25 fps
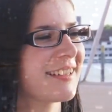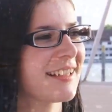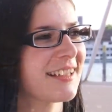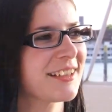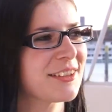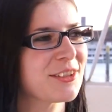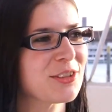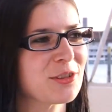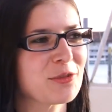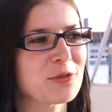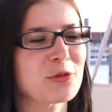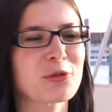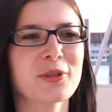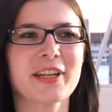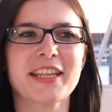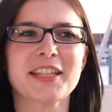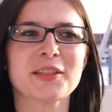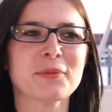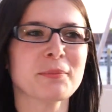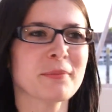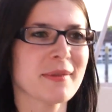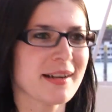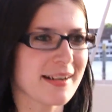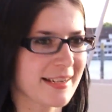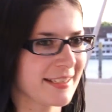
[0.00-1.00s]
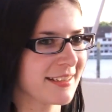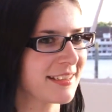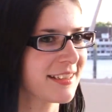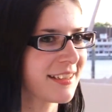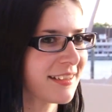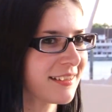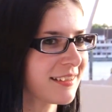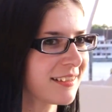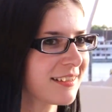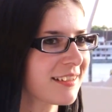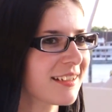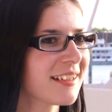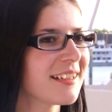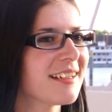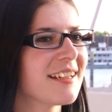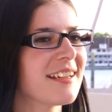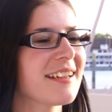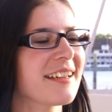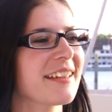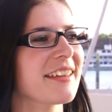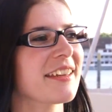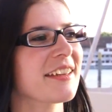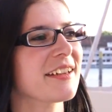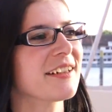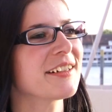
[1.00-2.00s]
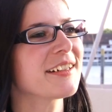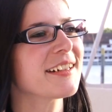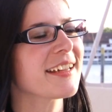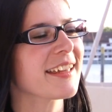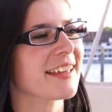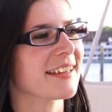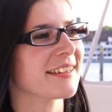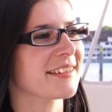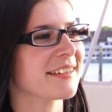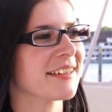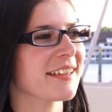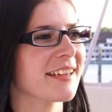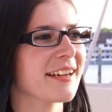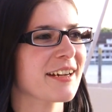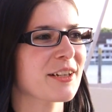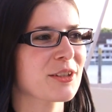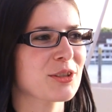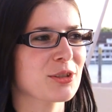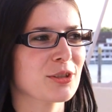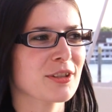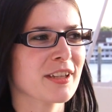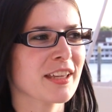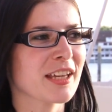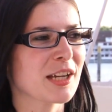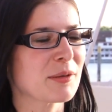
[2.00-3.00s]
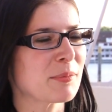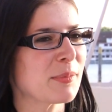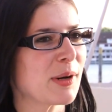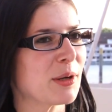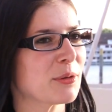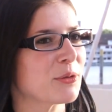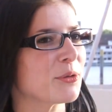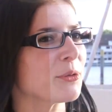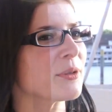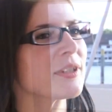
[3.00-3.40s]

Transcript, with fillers: lot of great minds here, and they are talking about